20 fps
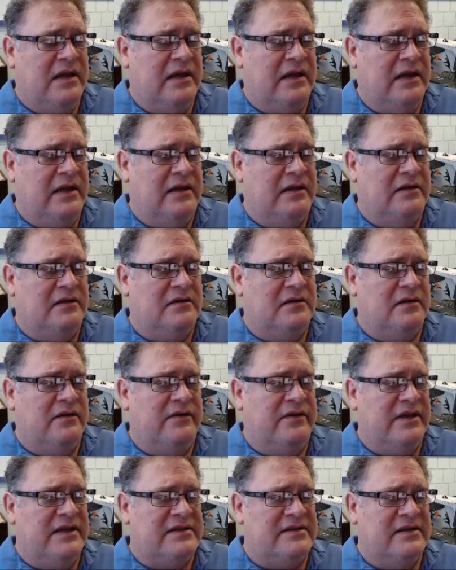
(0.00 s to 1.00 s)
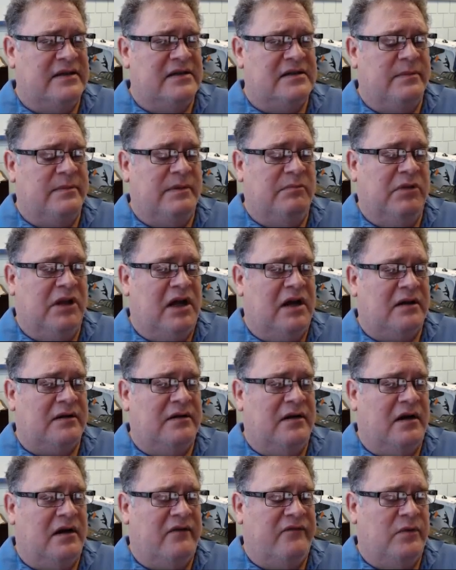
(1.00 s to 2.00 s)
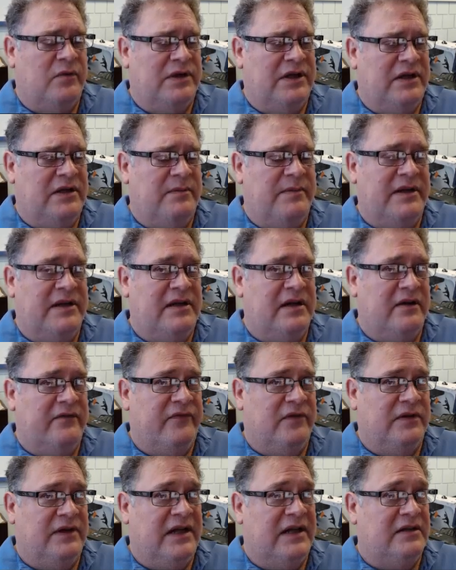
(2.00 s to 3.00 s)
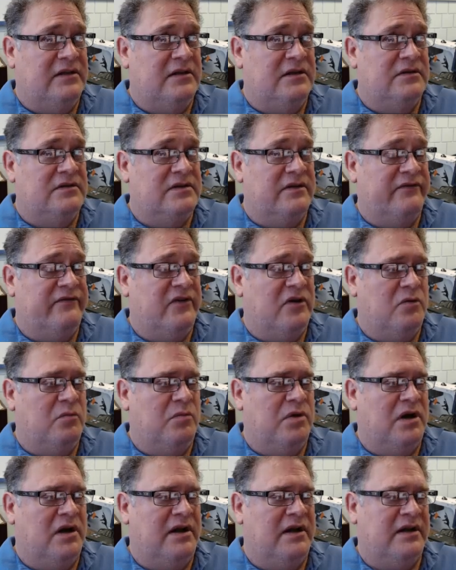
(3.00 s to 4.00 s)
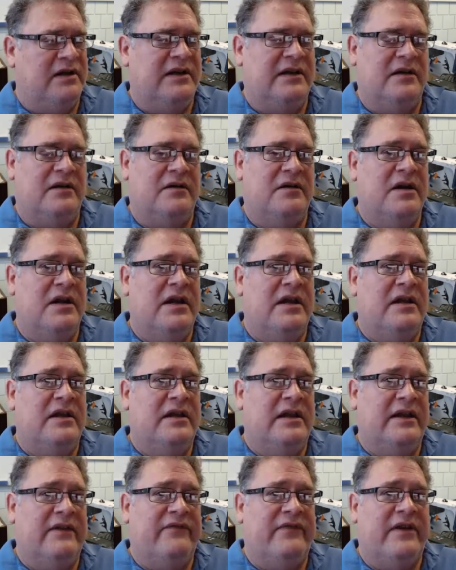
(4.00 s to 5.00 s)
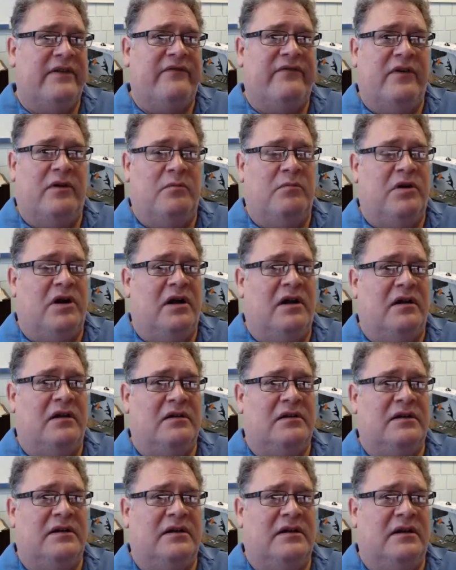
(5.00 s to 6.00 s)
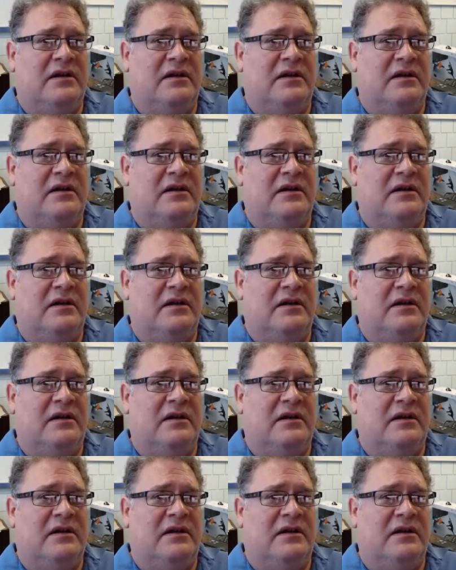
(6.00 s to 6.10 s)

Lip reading: And this needs to be blocked off. We need to be careful not to use a foam product here if that foam product